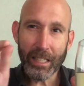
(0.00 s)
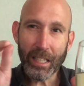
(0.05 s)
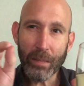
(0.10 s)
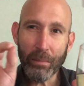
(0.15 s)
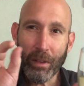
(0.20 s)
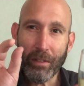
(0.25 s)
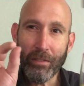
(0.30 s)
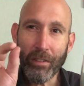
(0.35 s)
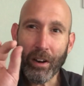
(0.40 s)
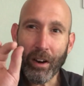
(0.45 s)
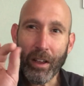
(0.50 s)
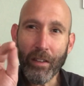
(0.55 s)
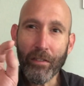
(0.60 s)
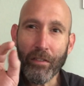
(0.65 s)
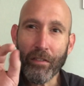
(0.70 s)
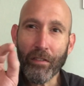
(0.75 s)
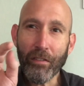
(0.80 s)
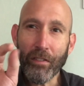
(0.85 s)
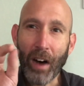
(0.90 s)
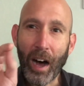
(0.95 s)
going to be very
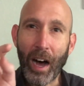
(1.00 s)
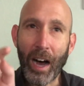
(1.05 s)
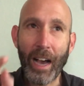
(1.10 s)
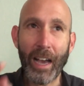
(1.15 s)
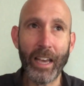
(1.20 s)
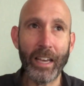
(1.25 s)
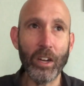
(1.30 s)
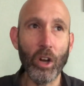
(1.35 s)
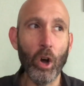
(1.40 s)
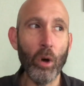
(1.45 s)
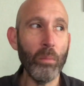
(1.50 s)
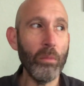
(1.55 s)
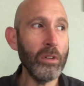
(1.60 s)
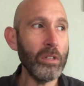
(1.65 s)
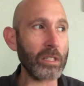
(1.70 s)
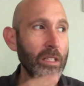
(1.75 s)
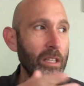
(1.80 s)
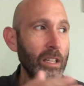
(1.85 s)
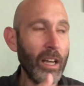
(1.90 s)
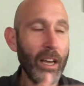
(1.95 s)
fine,
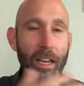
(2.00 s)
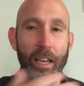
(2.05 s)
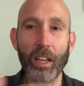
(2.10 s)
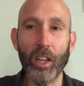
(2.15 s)
almost like